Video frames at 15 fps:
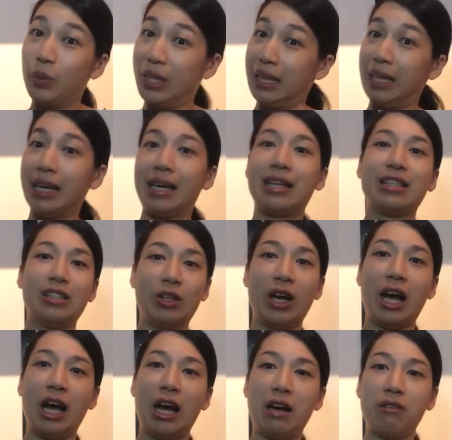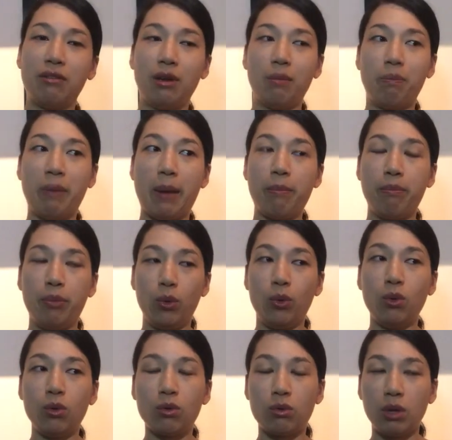would like to have a
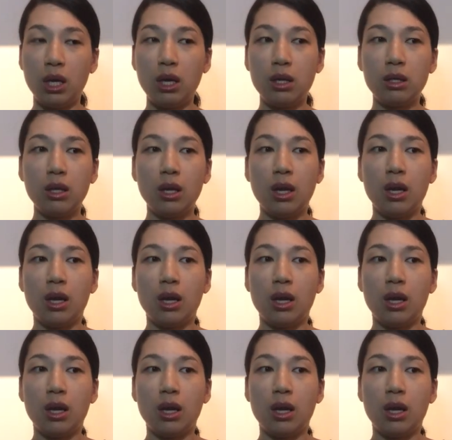bamboo green